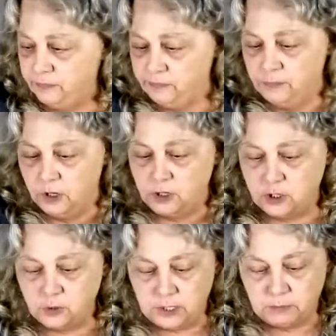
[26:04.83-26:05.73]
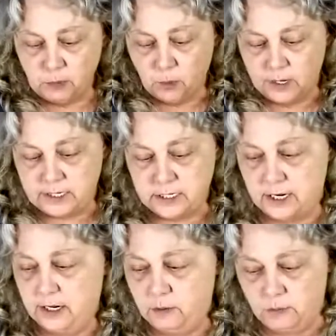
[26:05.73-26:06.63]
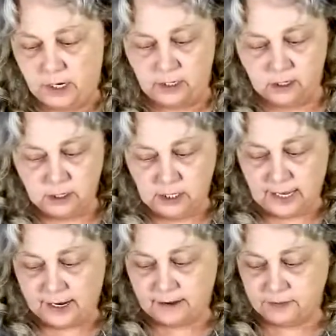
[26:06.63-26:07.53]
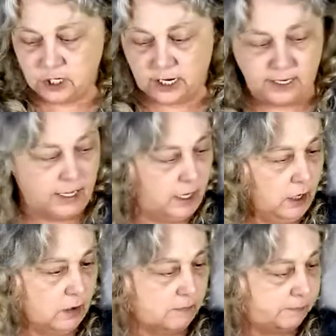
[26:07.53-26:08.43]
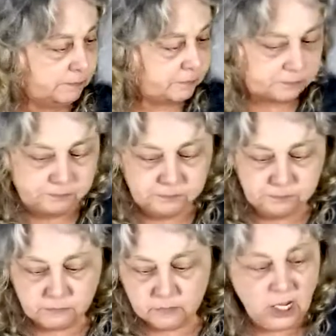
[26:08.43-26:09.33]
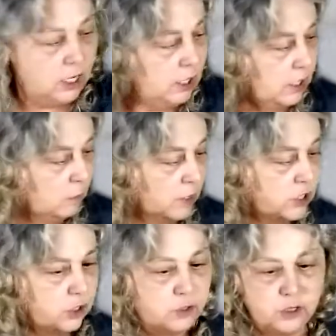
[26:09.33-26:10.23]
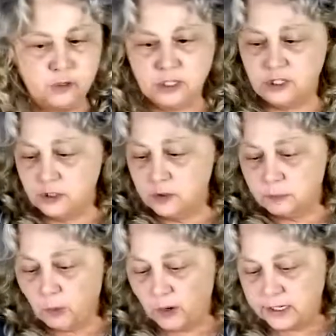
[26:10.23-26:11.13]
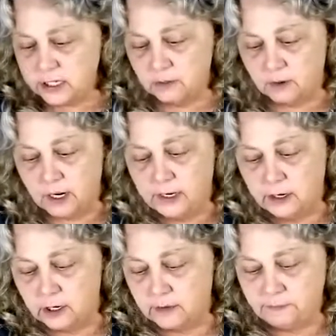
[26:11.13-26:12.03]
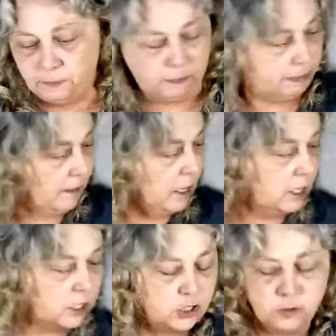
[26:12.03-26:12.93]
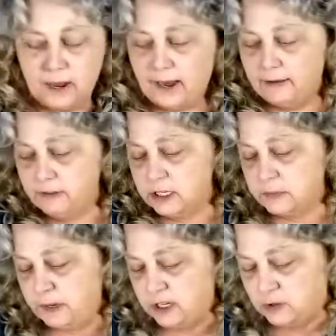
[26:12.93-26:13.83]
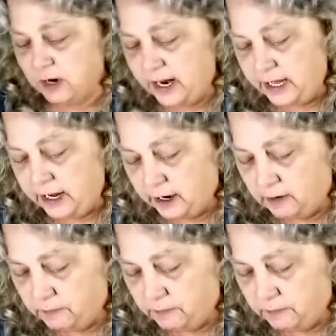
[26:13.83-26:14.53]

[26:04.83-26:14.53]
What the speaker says: do the pointed runner like I've done here. Now what you do to do the pointed runner is you have this piece right here